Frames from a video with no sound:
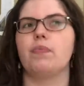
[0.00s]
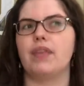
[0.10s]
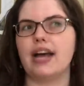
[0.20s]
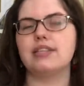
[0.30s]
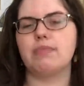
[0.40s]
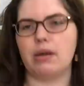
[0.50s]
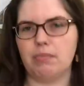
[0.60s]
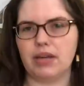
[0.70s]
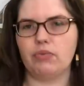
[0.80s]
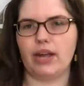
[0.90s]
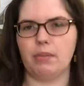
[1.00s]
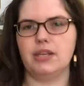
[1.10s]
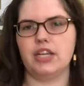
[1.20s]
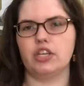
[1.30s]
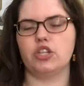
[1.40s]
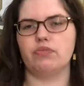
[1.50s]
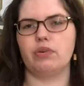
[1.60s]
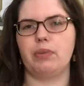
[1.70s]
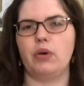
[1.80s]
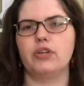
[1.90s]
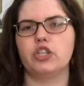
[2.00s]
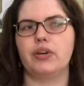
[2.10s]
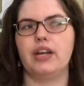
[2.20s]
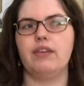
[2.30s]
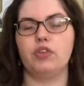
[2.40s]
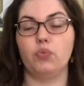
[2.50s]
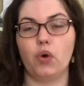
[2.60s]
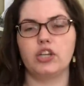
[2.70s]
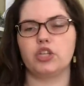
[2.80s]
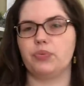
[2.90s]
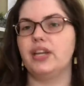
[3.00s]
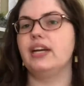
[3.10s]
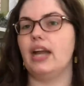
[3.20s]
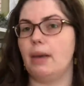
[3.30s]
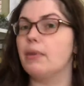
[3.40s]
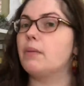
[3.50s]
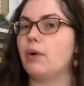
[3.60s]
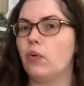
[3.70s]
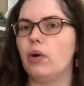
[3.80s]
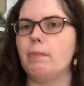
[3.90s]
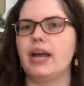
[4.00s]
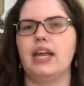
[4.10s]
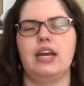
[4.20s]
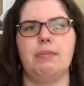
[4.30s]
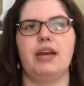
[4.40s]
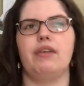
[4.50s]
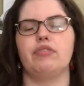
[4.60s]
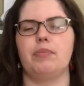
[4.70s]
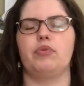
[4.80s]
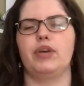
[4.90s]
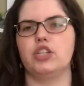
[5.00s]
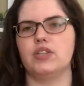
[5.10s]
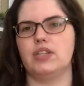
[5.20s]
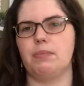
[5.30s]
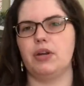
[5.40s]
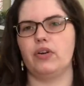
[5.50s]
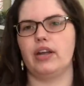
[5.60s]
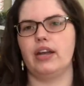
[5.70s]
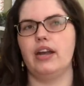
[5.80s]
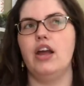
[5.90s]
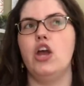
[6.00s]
That's my big recommendation for poetry. If you want to read an epic poem by anybody from the Regency period,